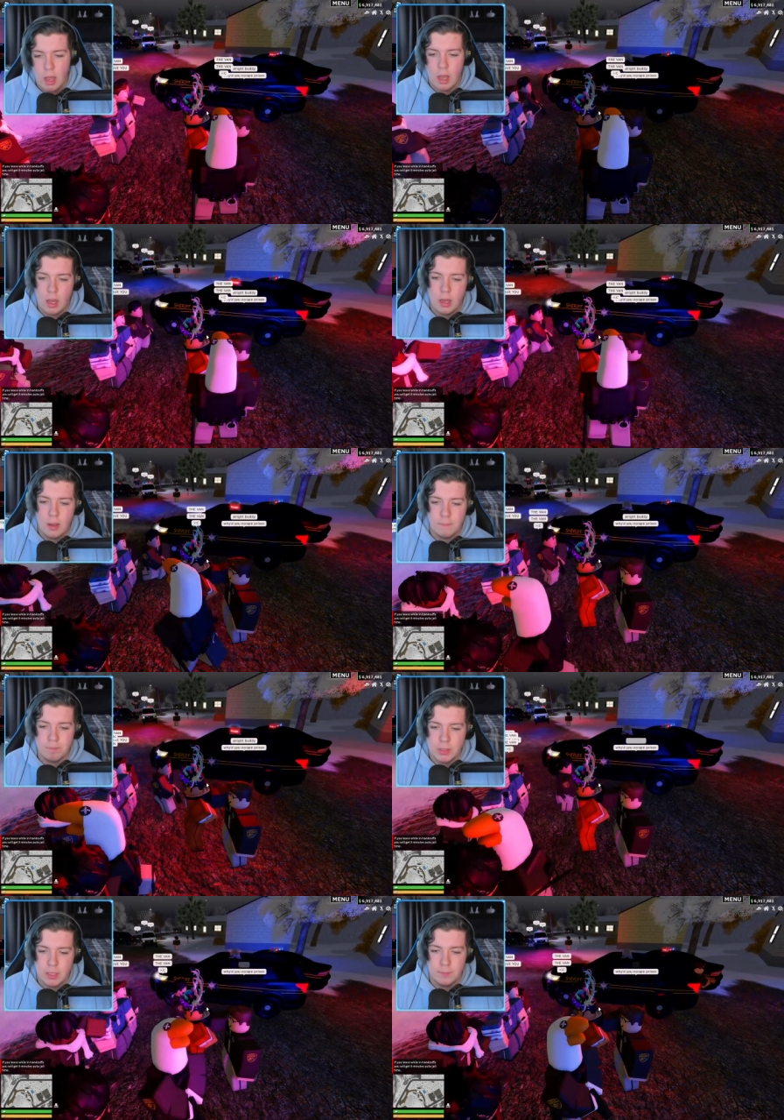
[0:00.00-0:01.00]

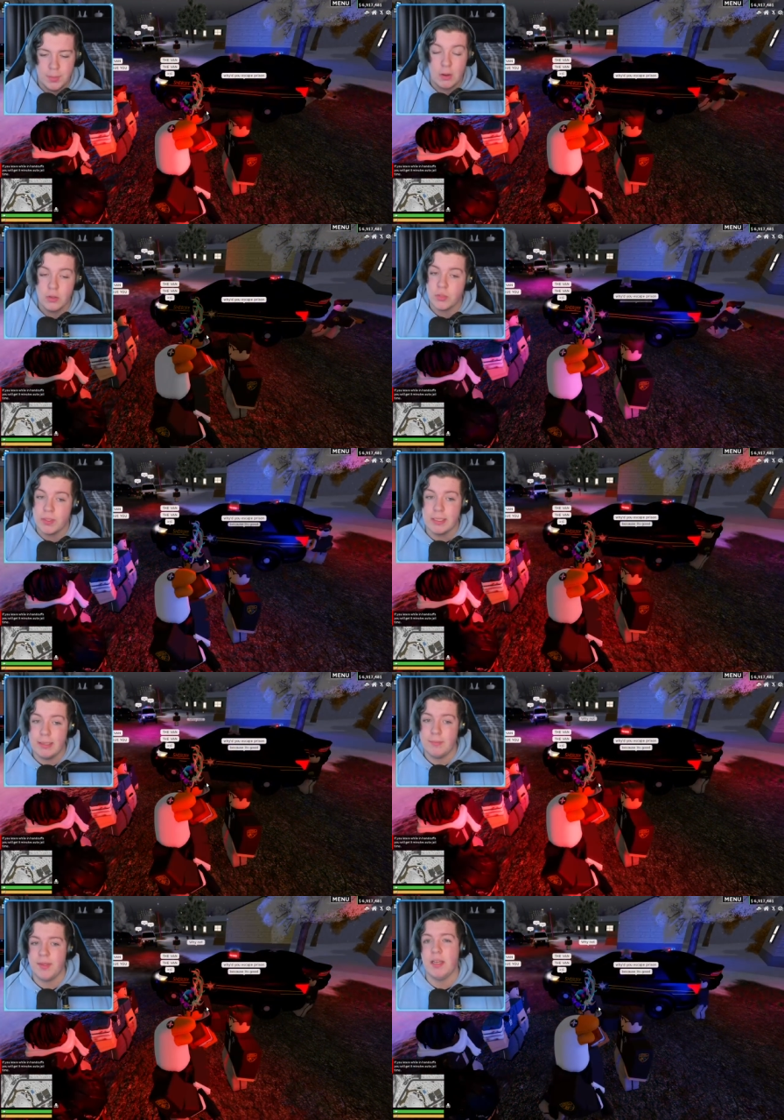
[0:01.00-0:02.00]
Um, but I also went to
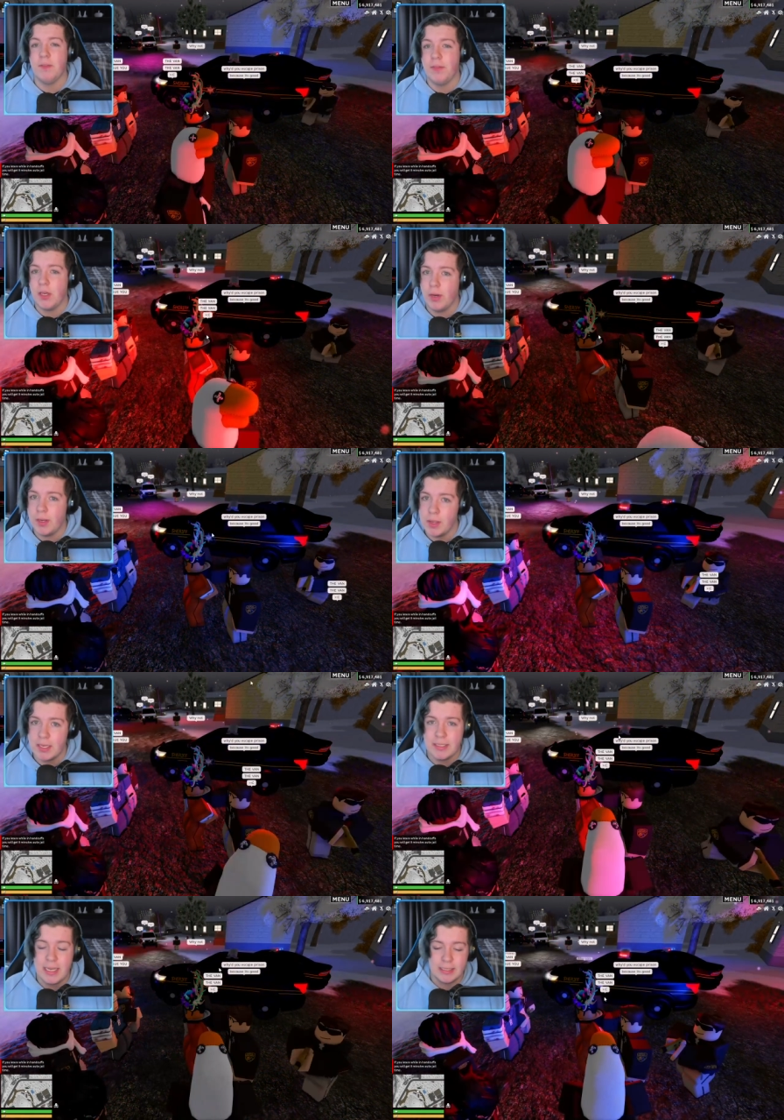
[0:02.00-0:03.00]
the liberty of figuring out
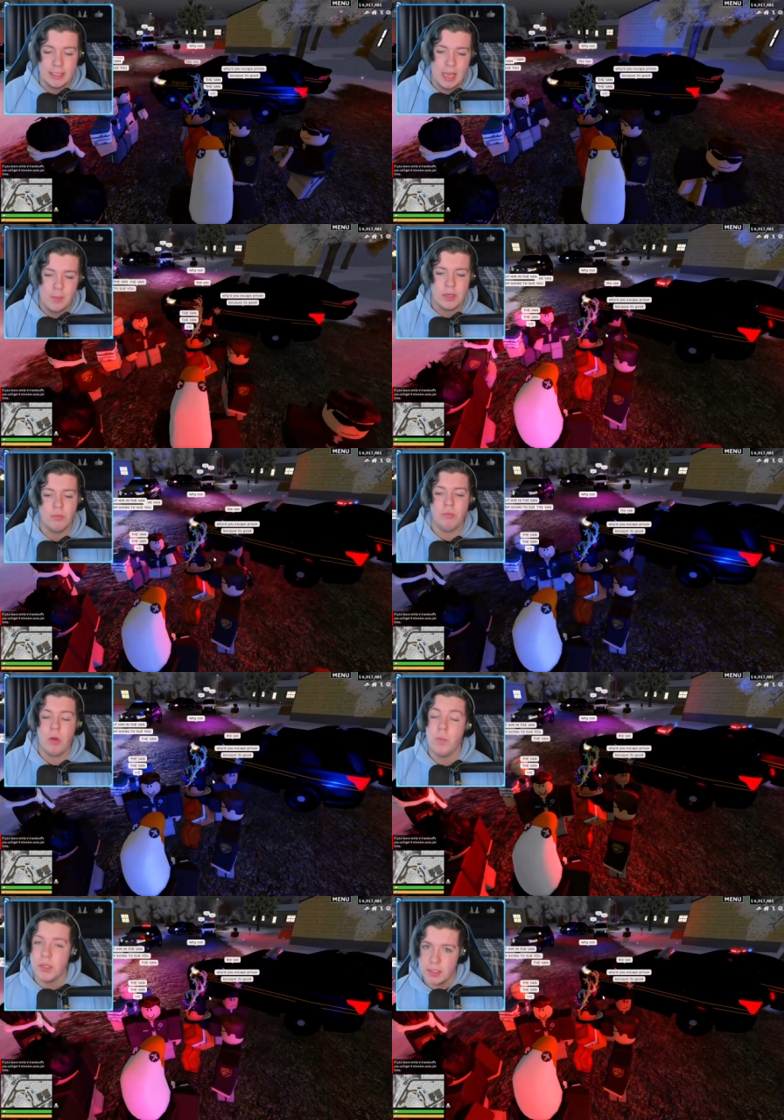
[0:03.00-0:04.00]
exactly how many
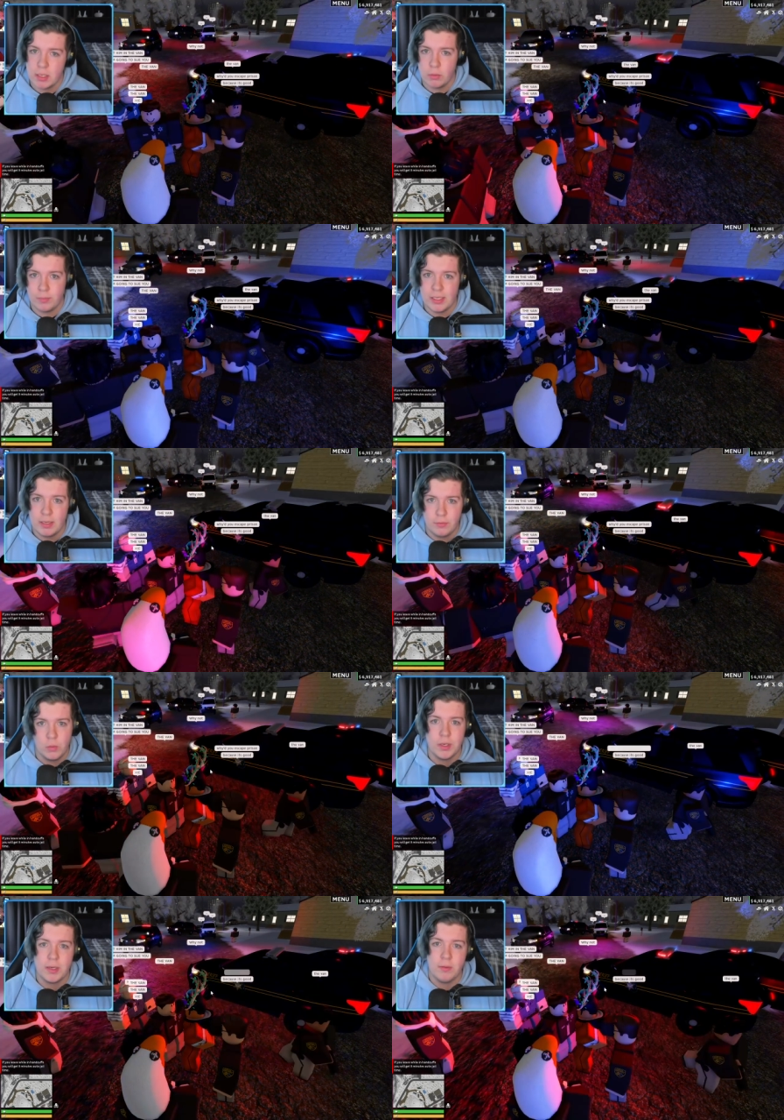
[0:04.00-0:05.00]
Robux that would be if
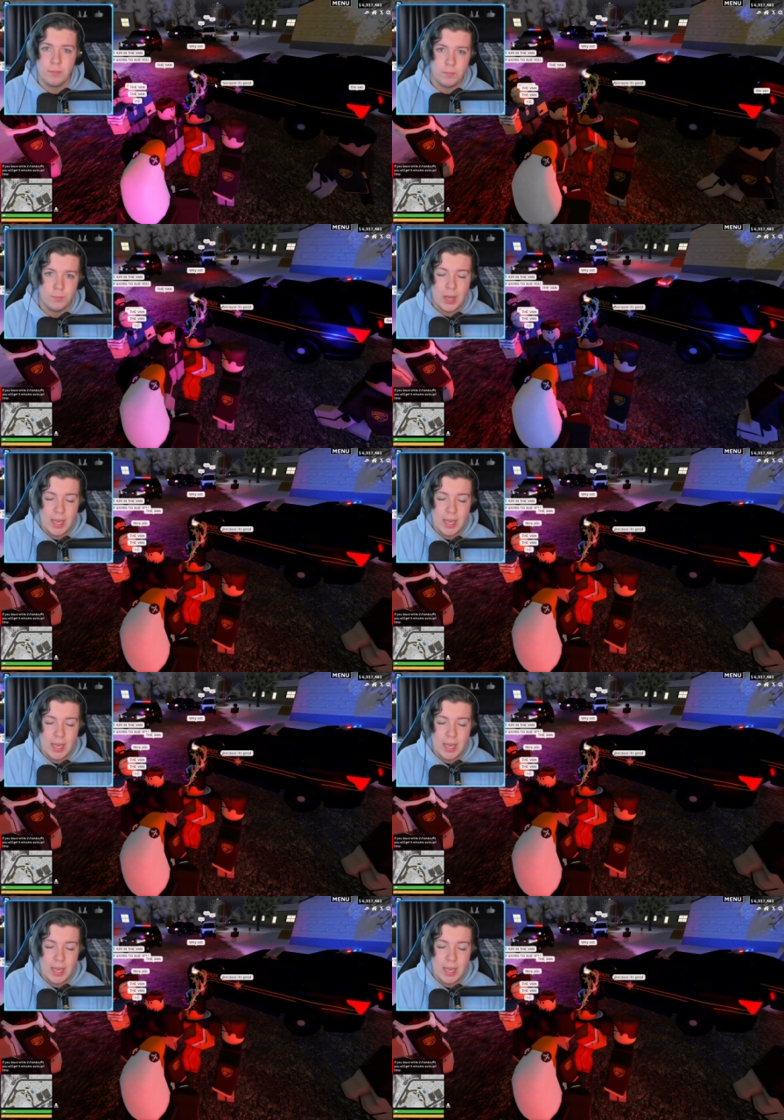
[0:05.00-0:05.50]
you were to buy